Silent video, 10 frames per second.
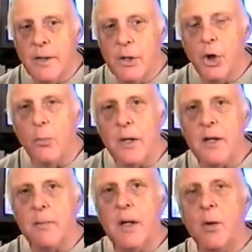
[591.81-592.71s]
Nobody
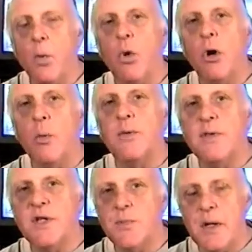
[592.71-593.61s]
can make war with
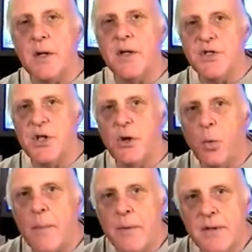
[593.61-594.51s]
this because their
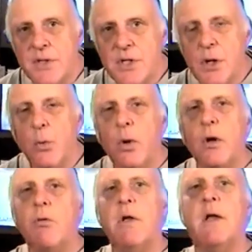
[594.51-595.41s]
weapons were
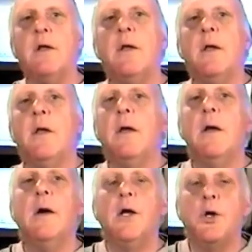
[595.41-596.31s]
created
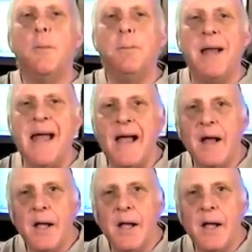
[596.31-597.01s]
under black